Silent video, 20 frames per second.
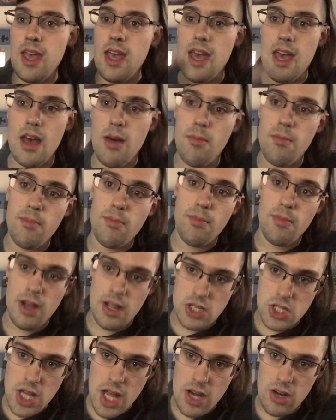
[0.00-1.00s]
and my
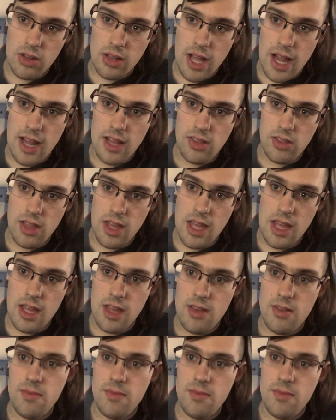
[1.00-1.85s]
channel ID.